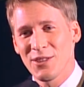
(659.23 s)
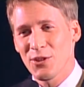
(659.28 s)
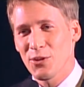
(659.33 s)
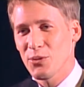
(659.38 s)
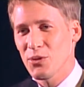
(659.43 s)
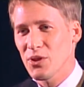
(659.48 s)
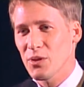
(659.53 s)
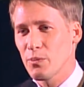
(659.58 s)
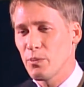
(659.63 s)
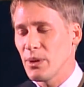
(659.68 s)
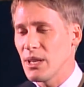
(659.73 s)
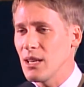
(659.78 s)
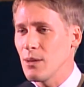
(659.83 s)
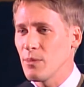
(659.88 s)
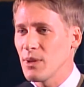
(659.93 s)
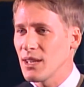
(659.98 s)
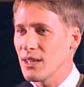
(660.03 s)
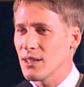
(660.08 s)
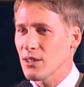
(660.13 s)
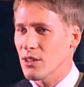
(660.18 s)
She was just
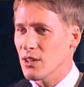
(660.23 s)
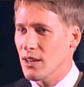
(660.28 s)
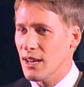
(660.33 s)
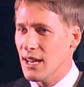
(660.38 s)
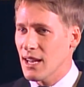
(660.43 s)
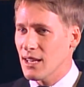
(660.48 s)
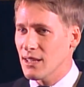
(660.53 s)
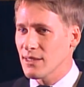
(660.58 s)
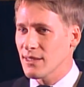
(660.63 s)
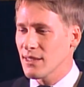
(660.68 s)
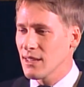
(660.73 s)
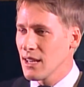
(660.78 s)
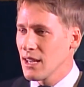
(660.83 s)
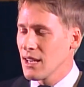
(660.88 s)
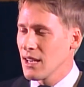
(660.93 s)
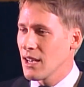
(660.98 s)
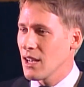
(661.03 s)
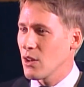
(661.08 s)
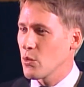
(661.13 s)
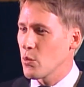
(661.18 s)
beaming and her hands
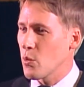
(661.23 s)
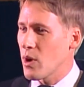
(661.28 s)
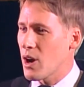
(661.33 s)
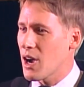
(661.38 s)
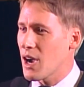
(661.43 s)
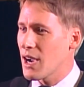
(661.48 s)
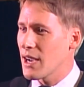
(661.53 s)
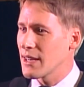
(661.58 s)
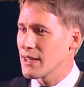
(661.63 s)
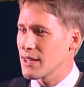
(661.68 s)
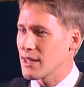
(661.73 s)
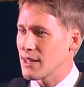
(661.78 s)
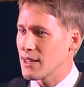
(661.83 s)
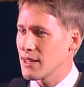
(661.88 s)
held wide,